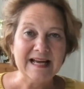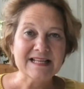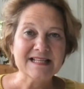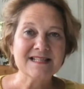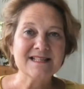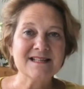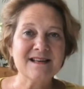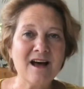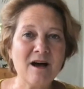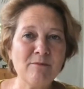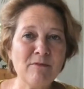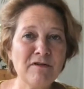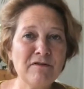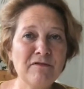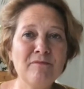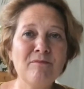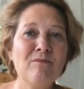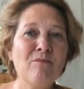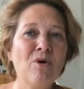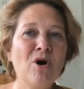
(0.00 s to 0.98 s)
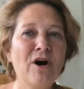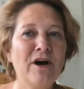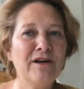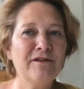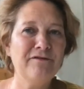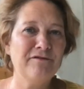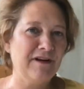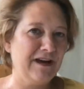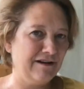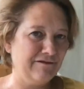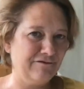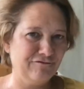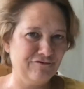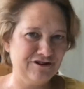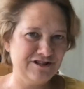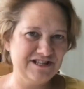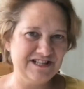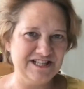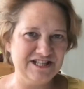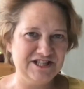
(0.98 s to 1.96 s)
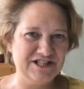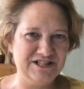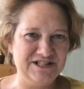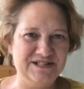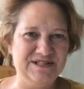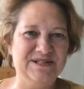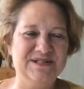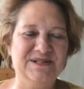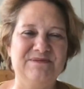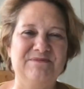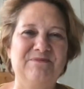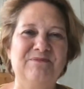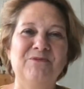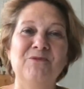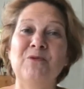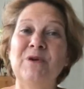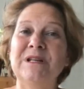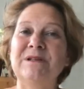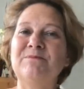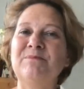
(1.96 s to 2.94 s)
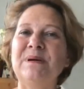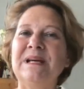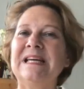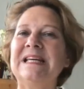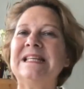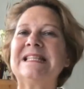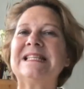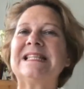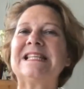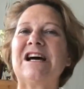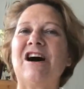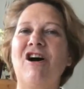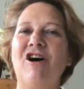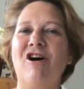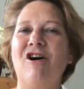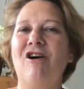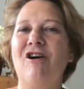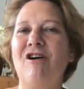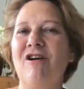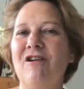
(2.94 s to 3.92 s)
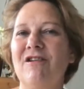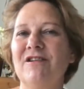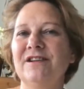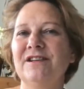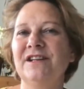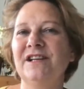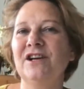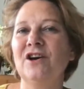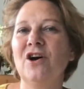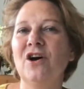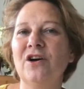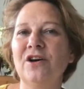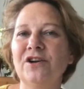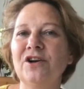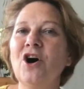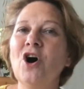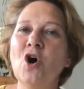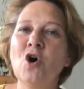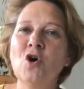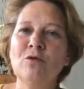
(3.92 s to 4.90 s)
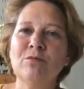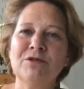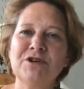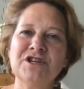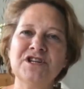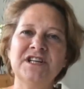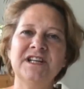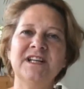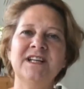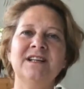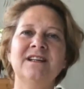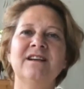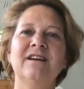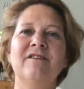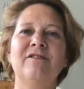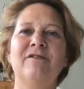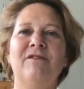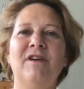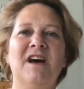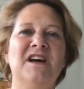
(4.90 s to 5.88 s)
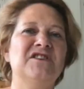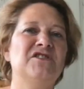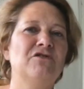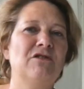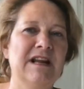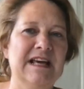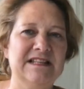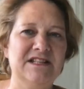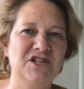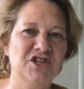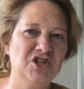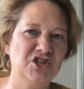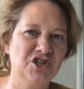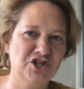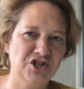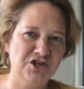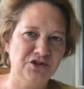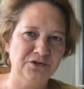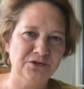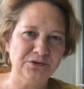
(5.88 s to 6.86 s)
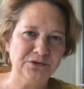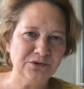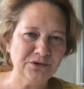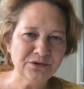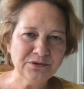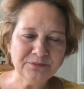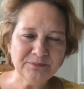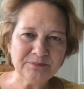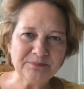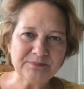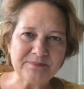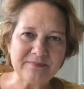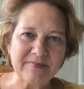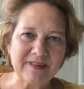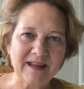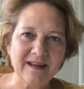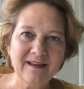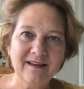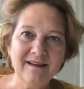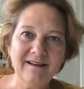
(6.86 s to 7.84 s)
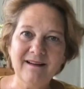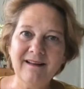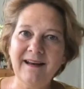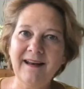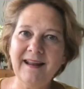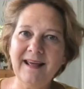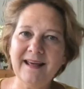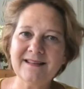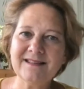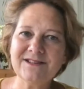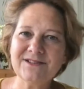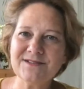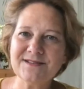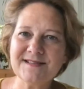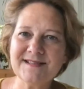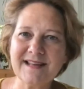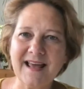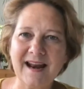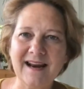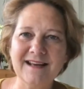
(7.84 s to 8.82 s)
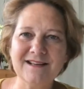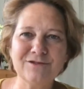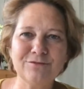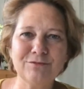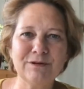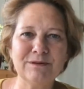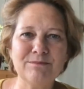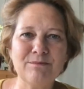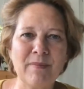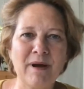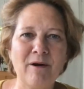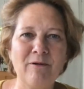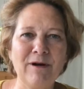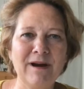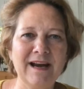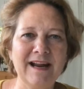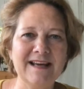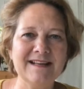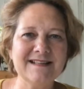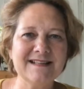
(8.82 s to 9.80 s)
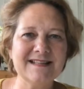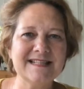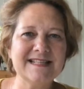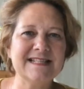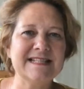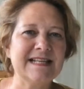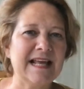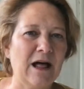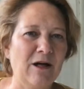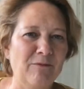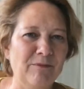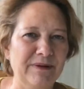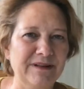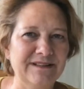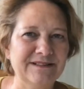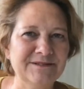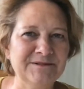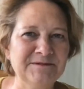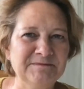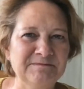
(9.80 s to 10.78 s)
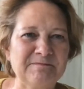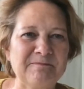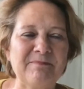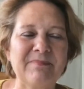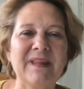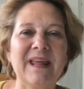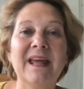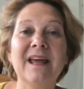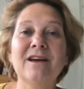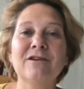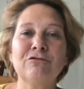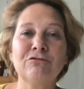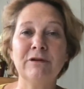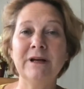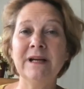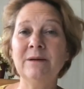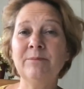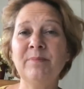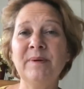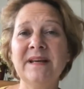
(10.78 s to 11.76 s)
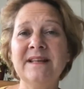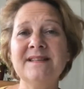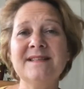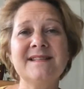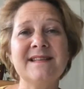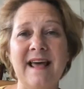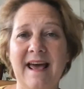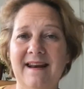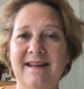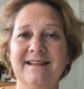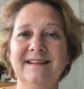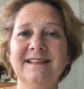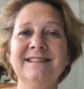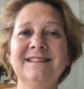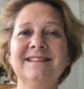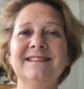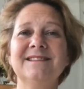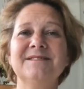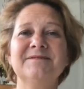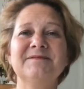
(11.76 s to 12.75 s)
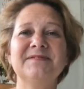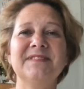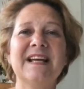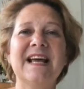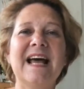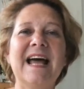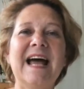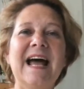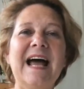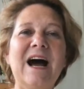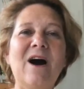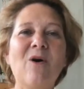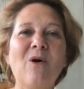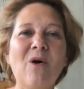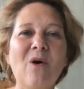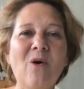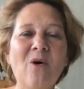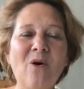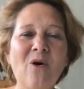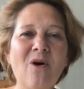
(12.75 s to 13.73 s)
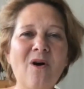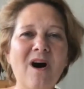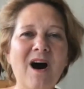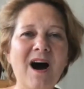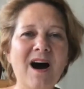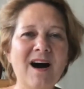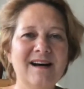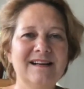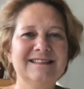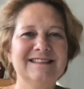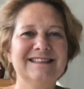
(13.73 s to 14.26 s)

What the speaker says: Some of my favorite dishes with beans are an aubergine flageolet stew, a lentil salad with marinated salmon, green bean salad, or,